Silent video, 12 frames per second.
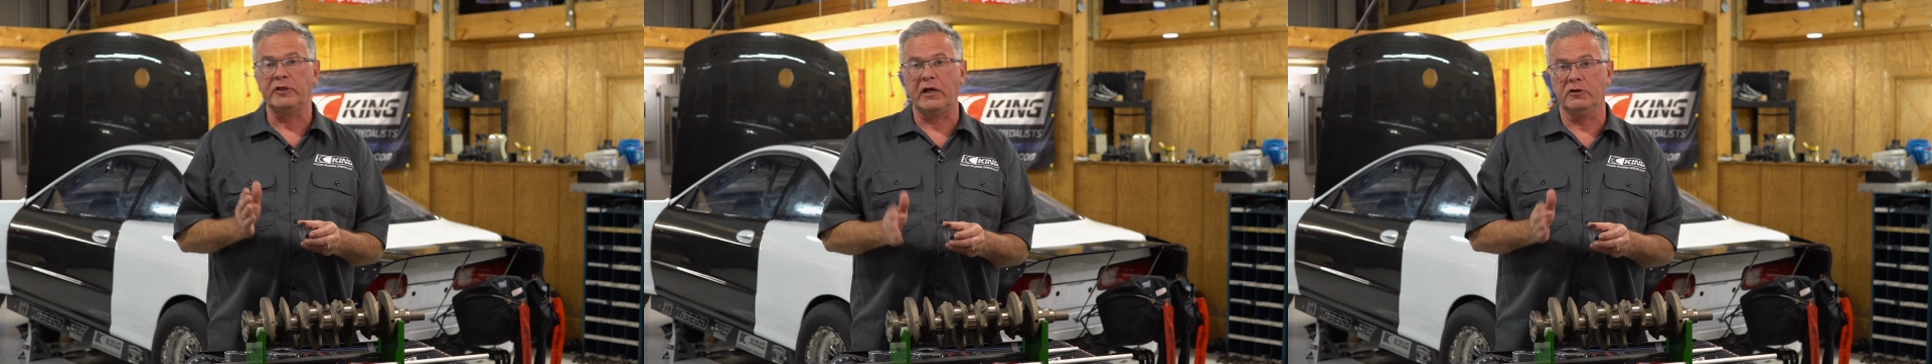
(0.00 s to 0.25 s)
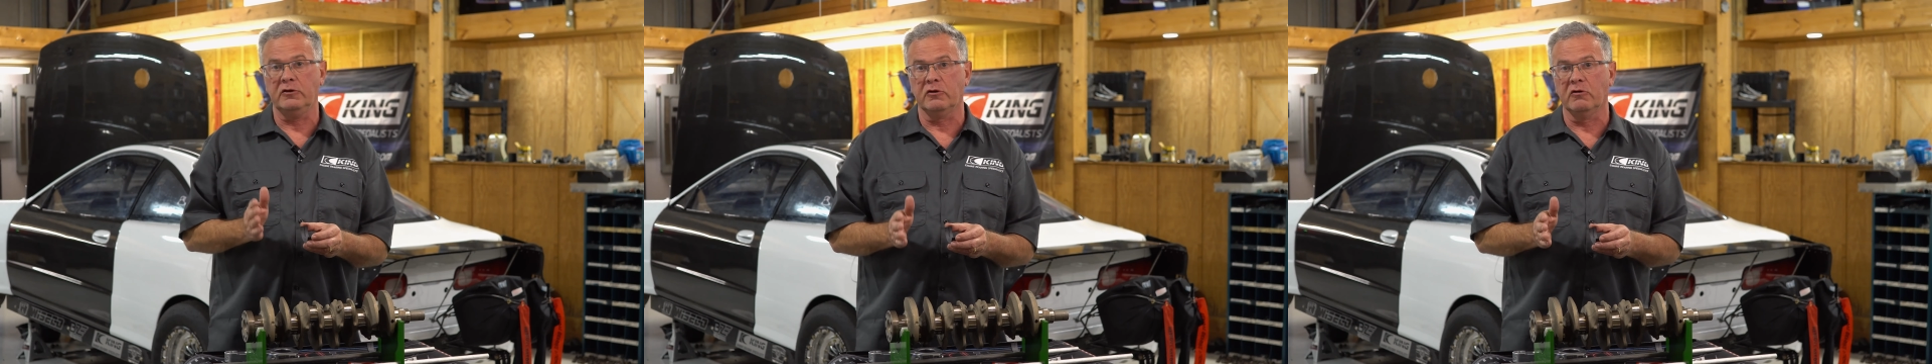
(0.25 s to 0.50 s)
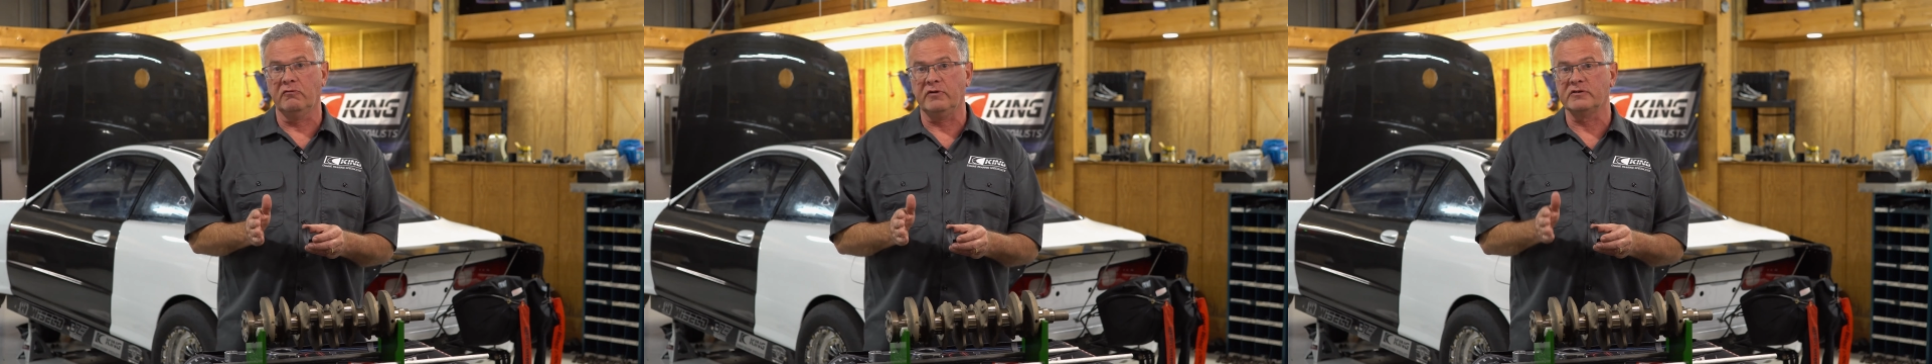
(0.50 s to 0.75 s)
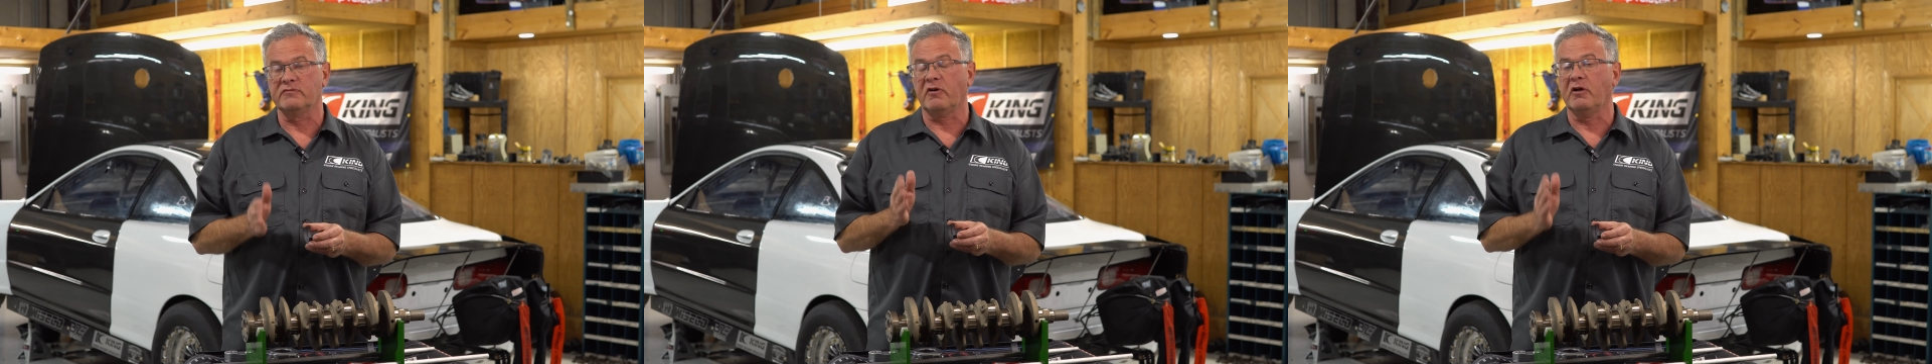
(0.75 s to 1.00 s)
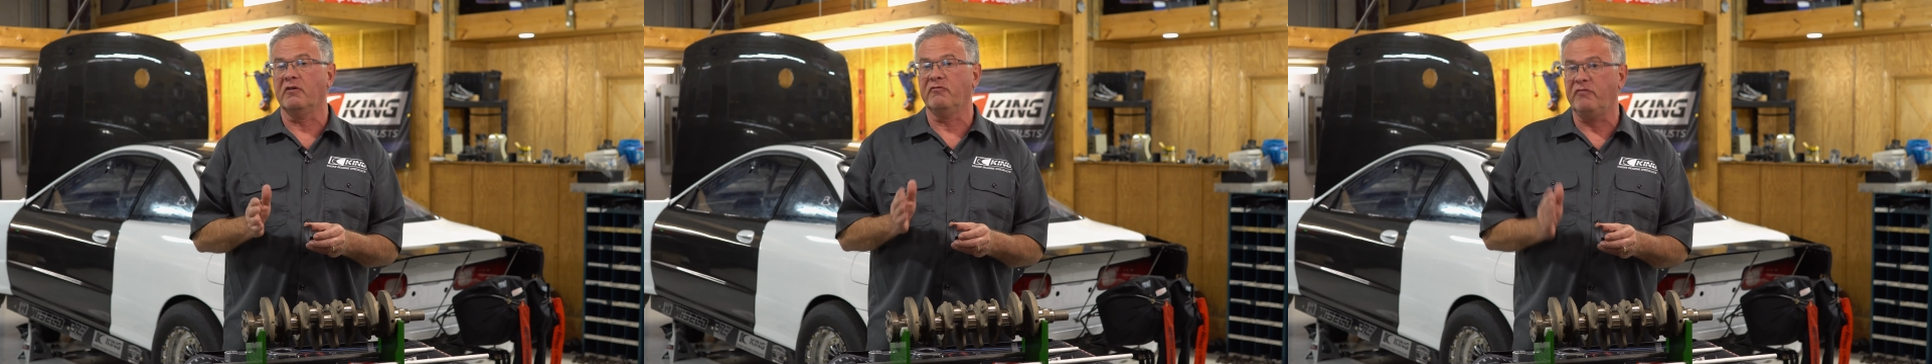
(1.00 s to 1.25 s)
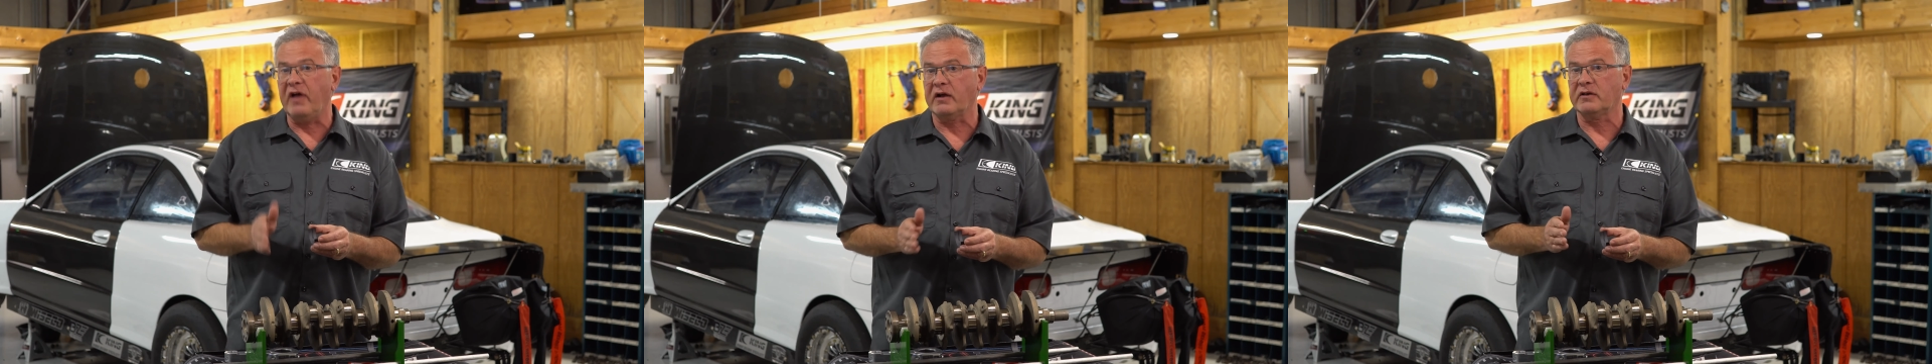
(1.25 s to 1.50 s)
that U-groove is very
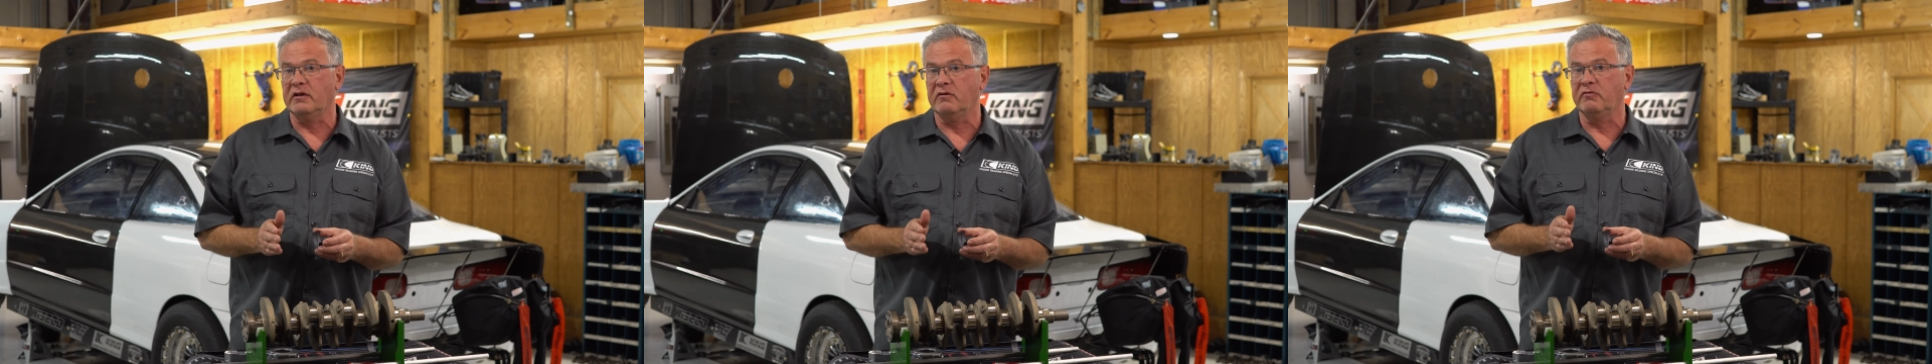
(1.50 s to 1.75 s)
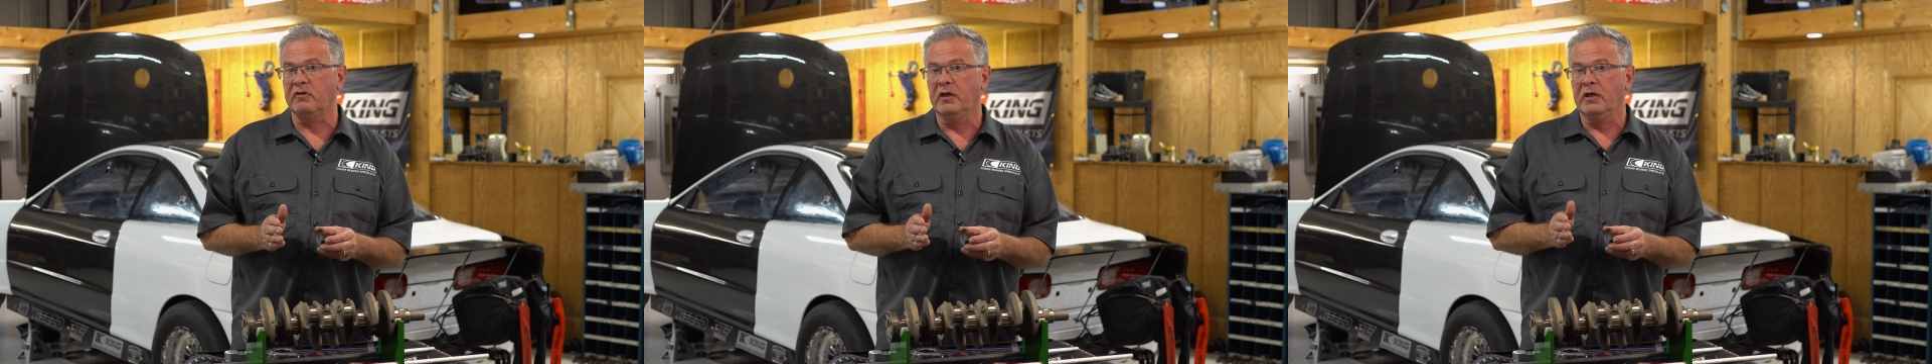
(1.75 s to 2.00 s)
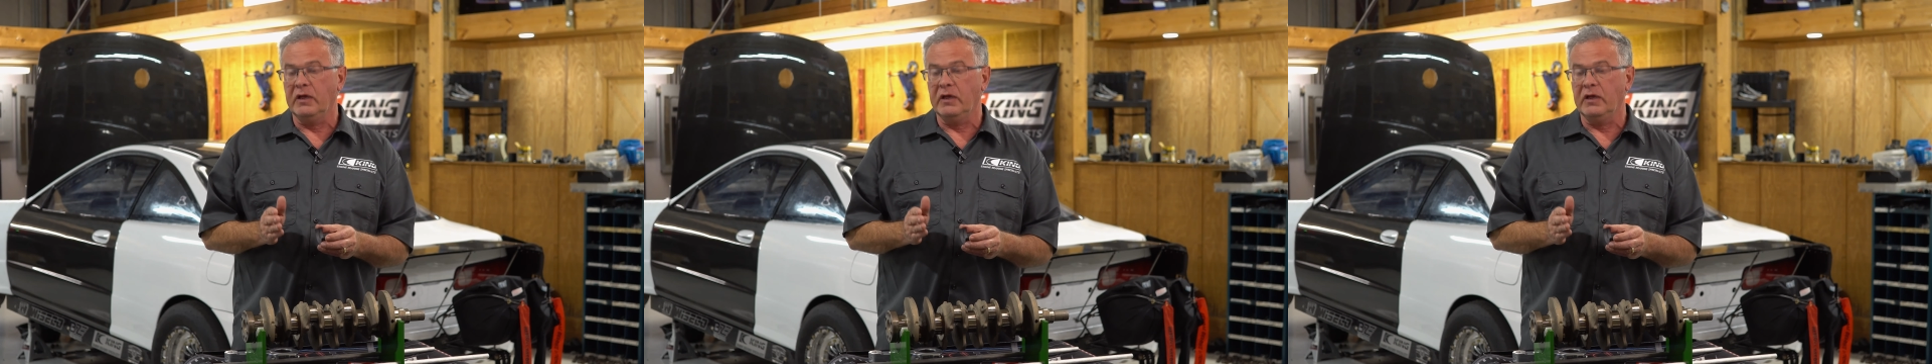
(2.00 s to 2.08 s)
effective